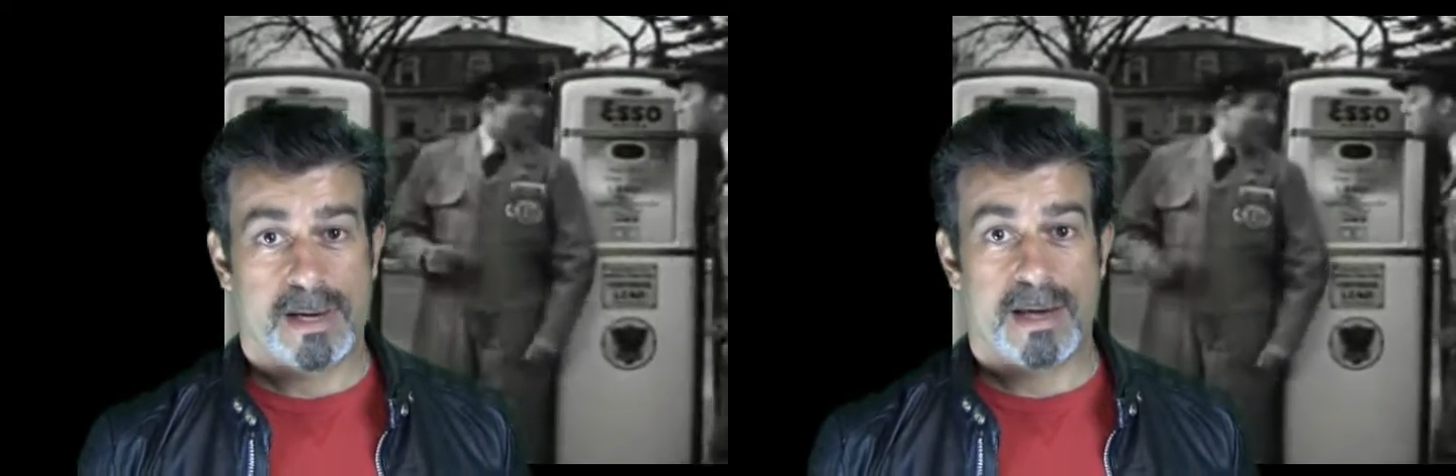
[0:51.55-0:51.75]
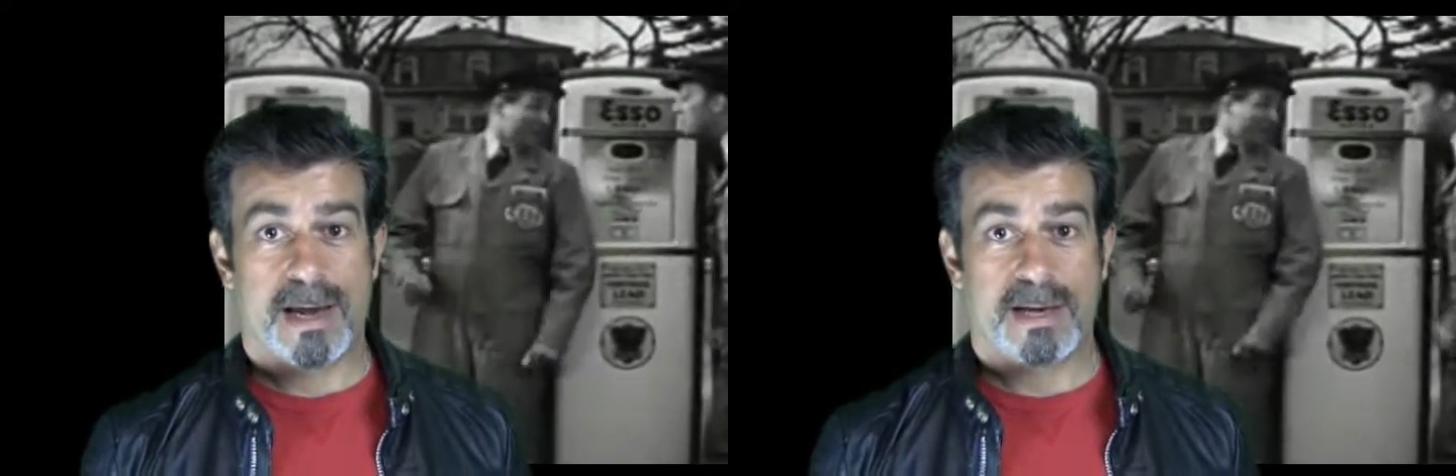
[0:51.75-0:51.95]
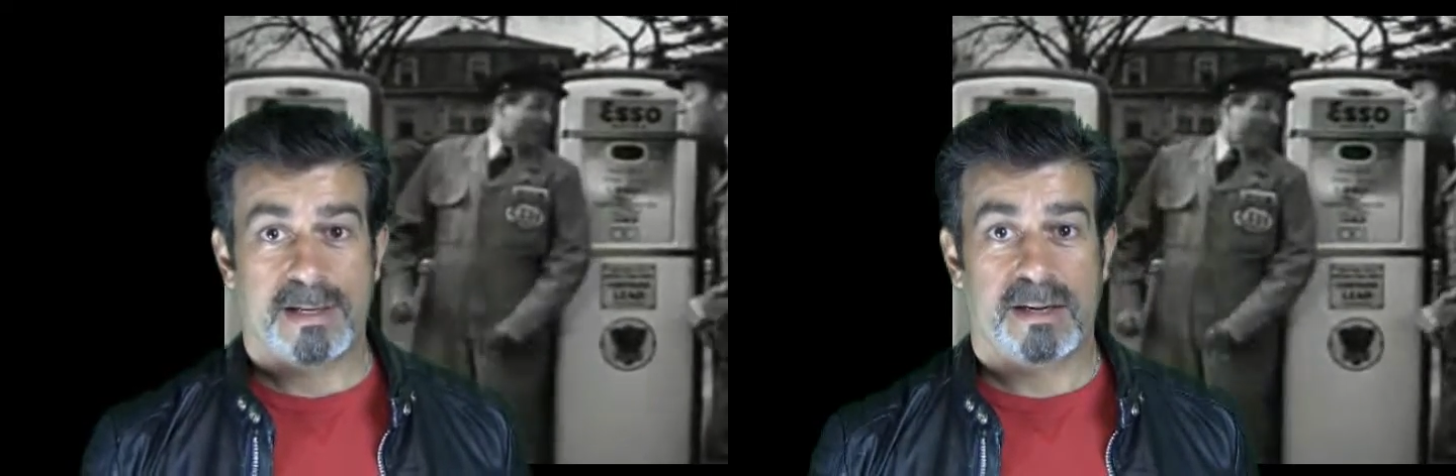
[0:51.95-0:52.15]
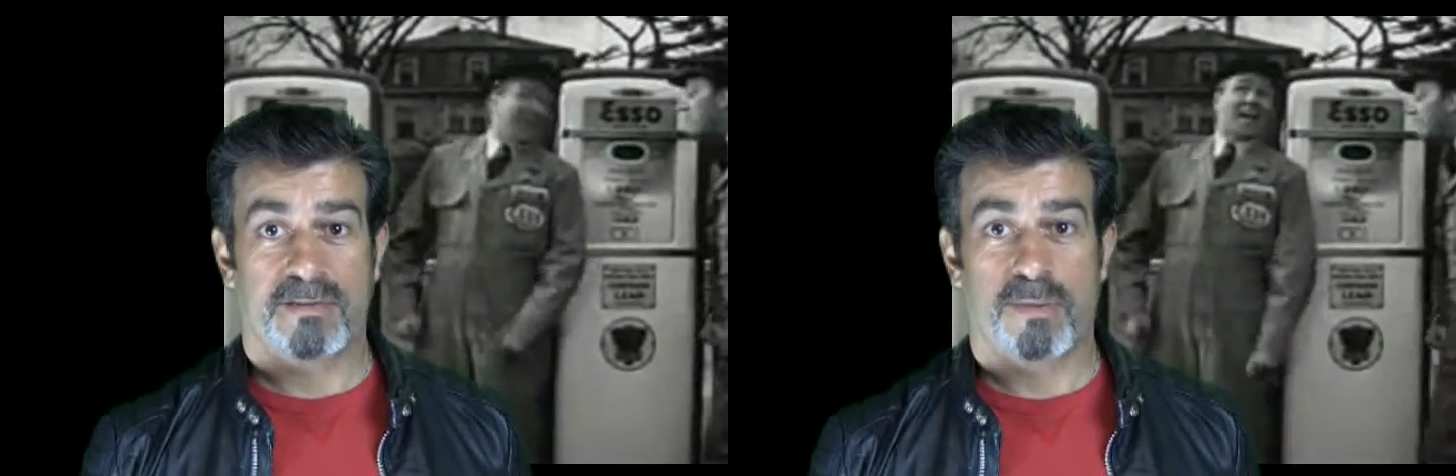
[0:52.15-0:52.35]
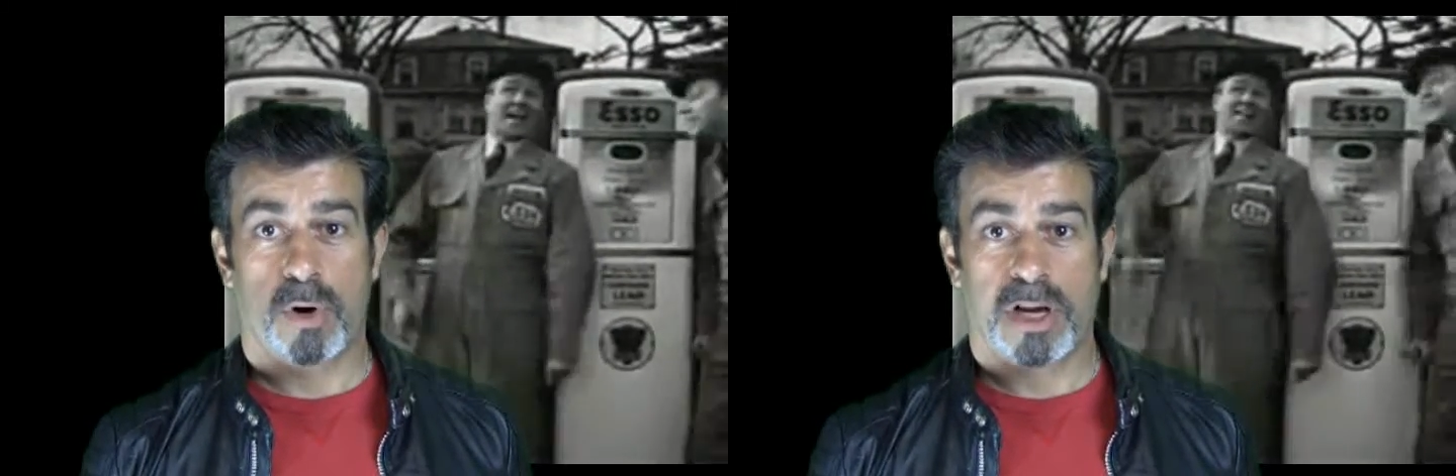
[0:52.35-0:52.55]
In
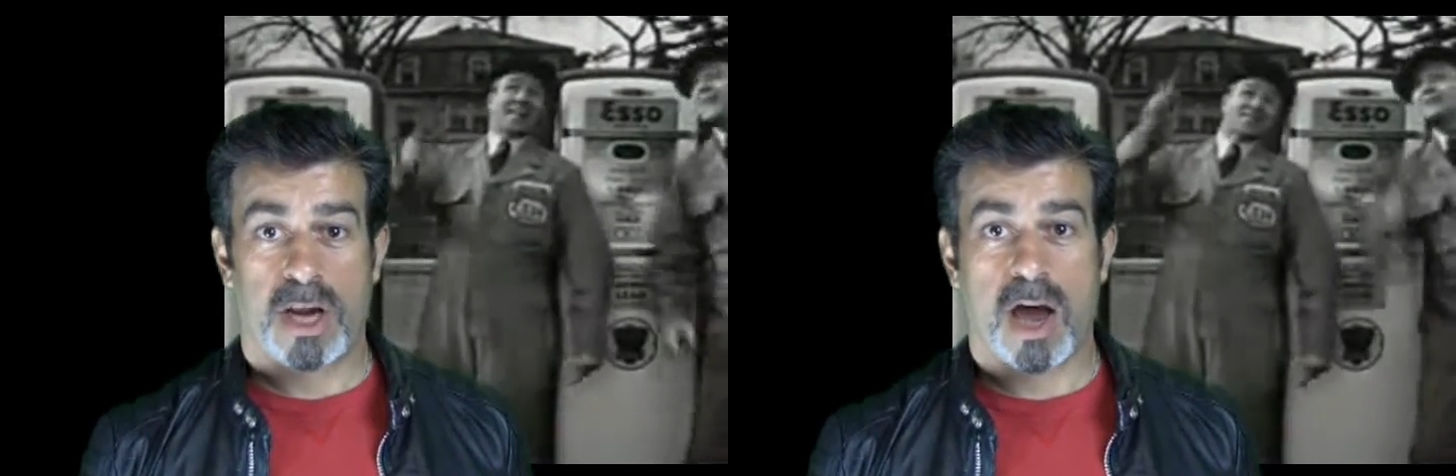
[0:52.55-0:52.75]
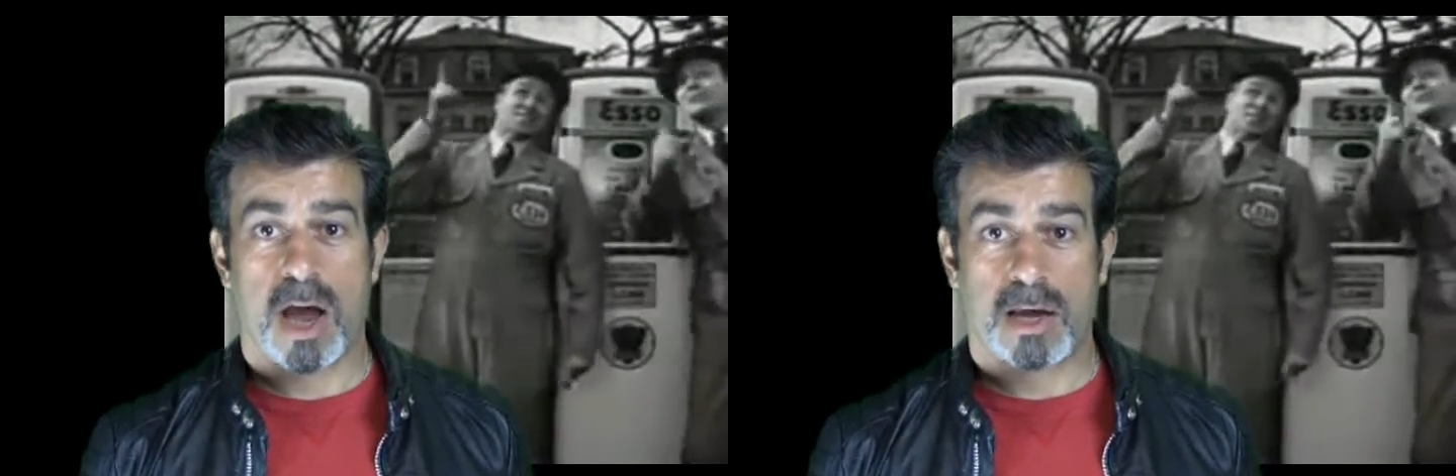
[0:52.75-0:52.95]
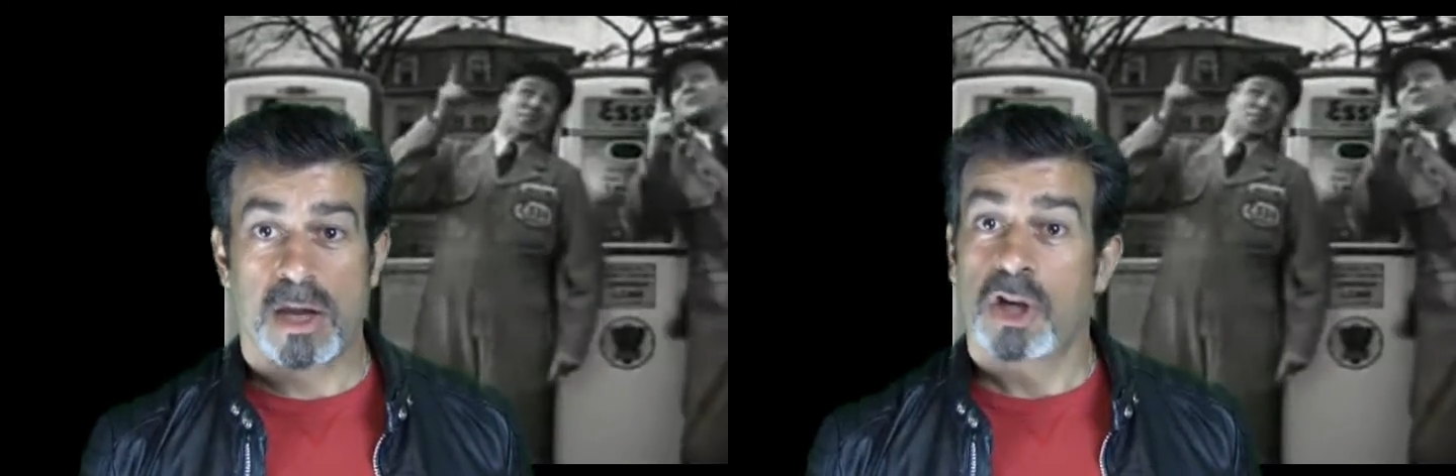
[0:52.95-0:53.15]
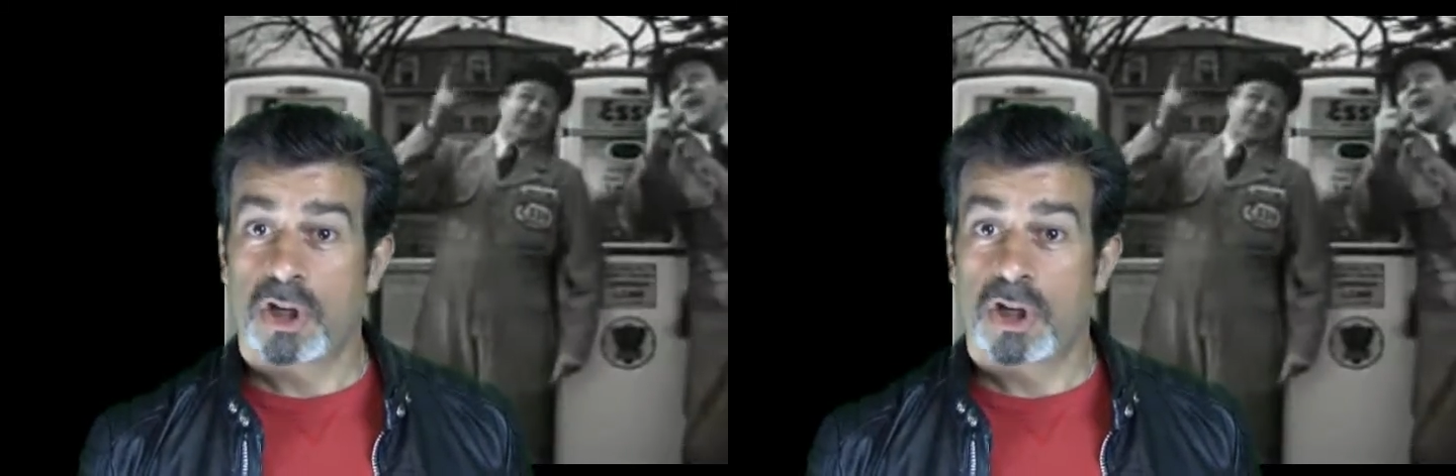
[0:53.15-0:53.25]
1949,